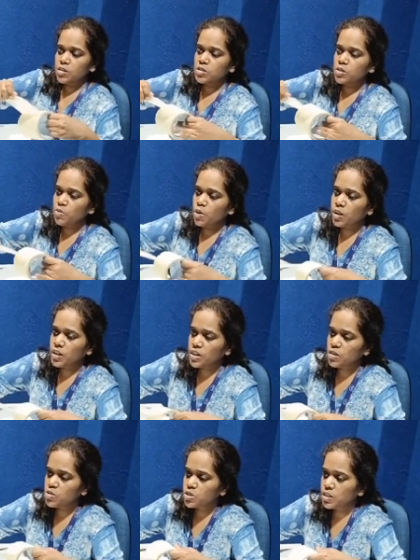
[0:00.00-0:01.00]
So what I
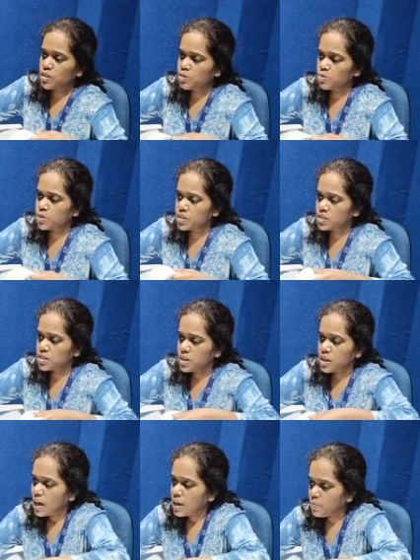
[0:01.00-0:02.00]
usually do is
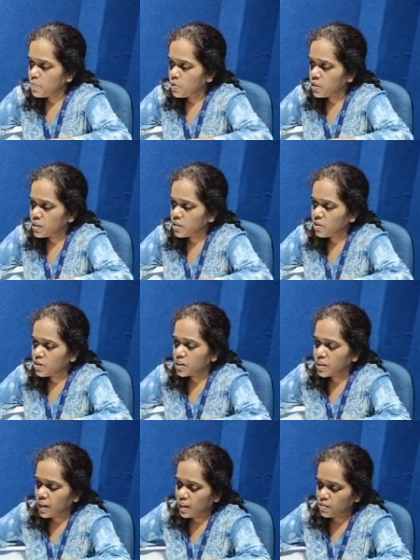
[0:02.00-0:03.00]
I put it on
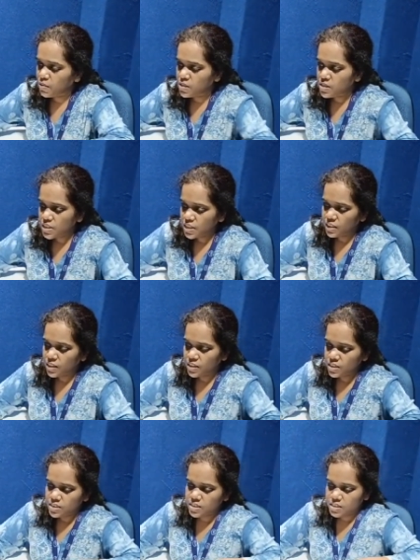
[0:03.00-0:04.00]
the canvas like
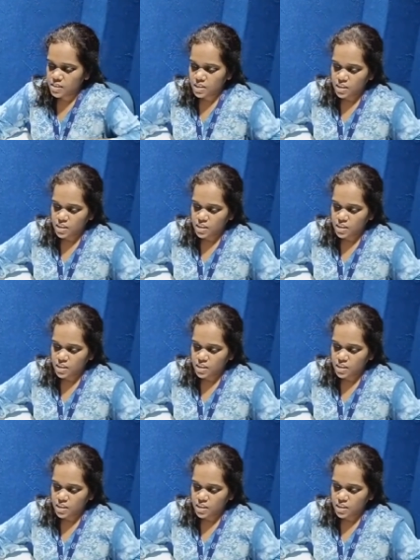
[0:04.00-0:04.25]
this